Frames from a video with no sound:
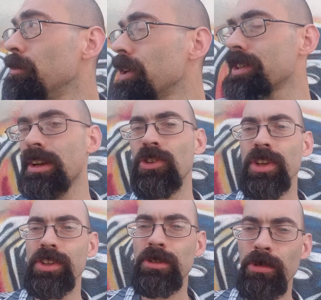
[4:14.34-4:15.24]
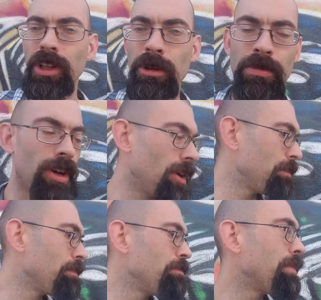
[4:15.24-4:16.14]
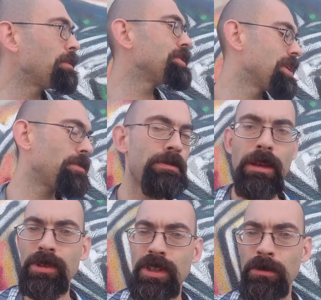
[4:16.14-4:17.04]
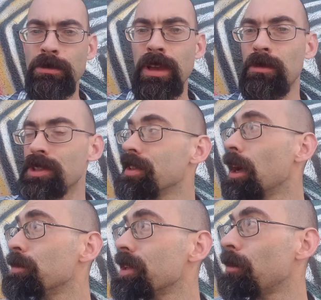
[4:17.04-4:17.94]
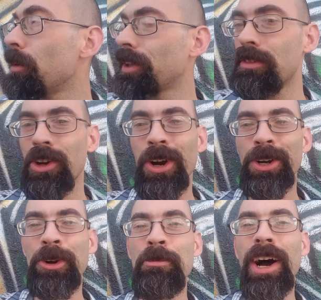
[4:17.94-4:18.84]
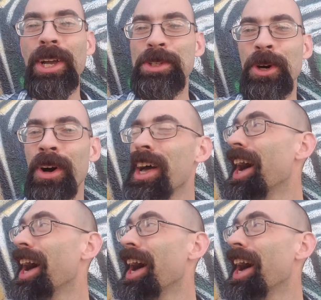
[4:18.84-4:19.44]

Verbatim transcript: because everything is a build-up uh, baby steps, baby steps, baby steps. And I'm about to have a car go by, so